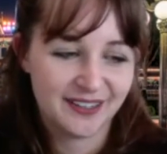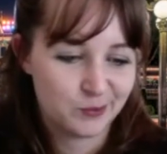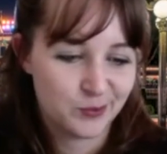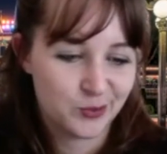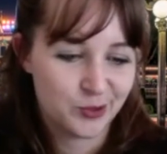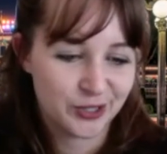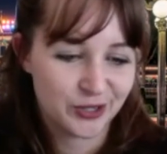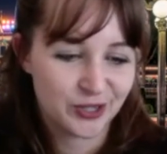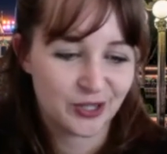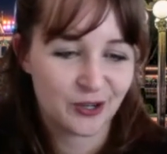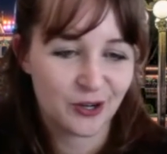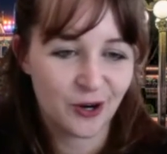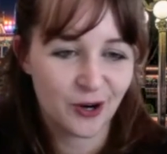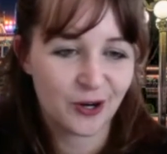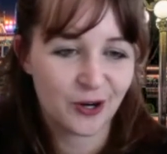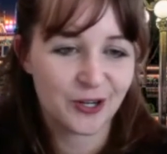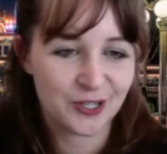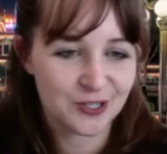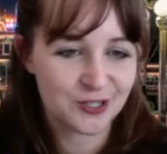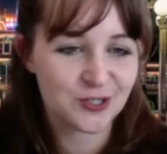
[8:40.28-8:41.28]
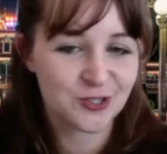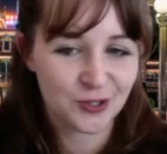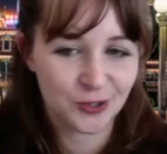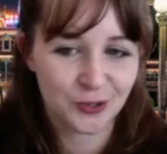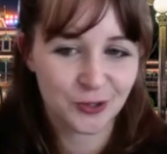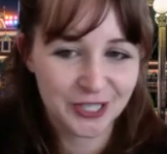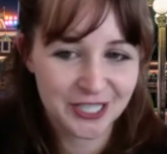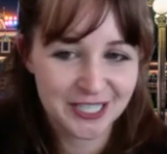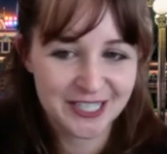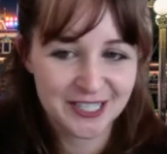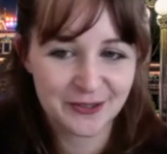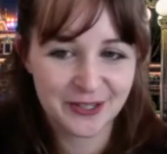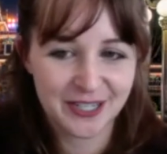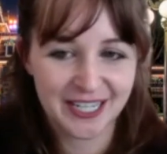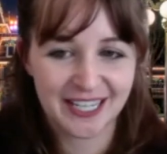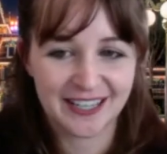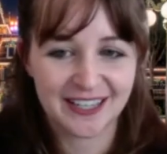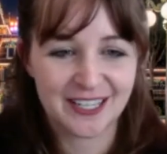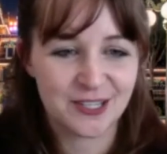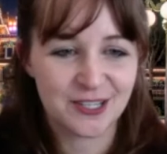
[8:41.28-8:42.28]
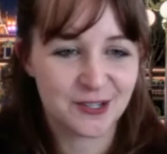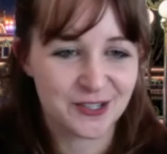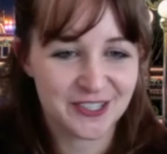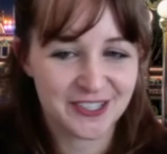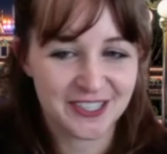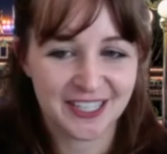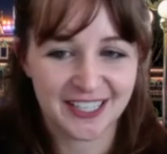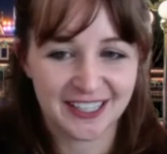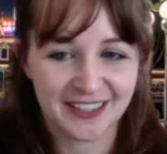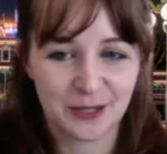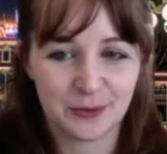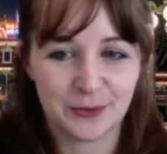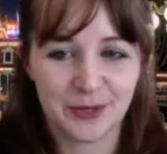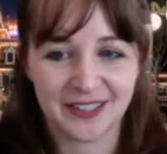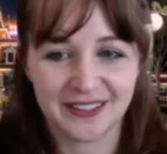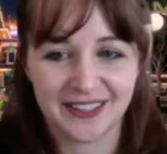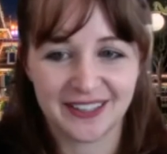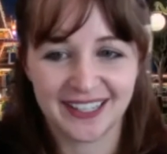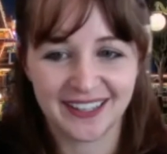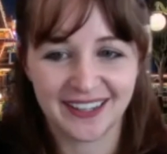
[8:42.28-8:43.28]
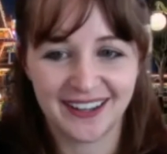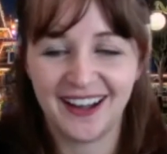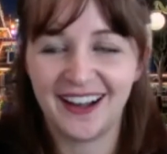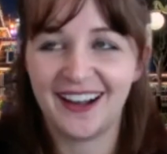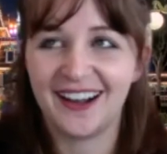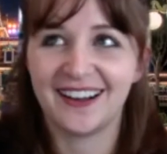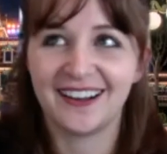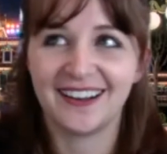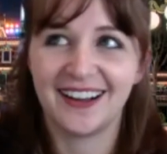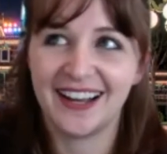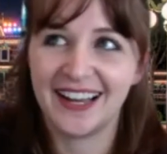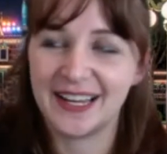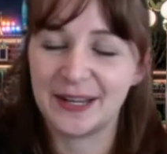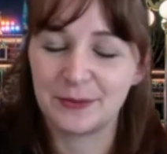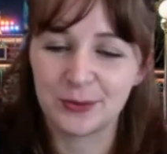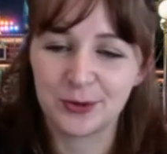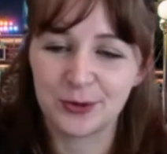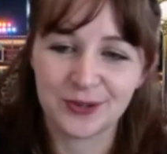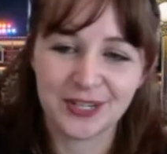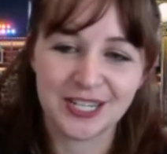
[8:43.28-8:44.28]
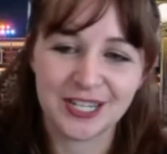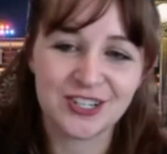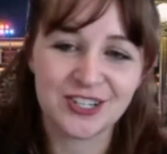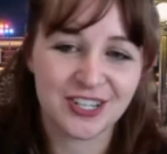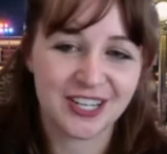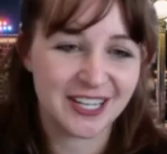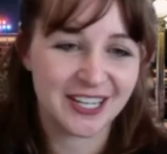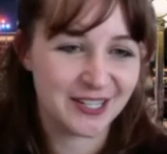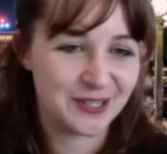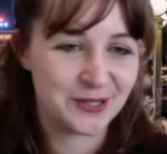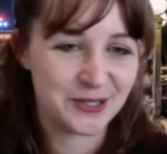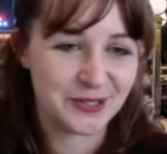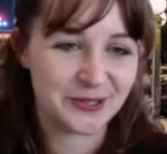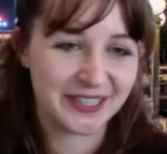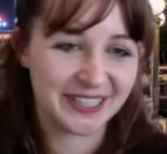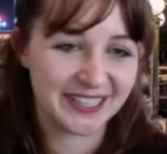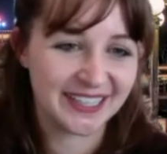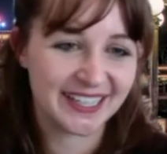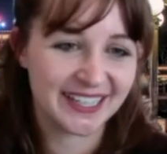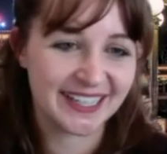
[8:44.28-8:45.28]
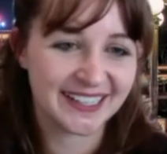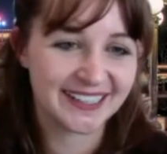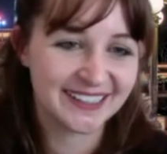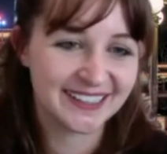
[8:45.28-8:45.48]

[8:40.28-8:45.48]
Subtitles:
put their heart and soul into it. And then you're sitting there being like, ah, I appreciate you doing that.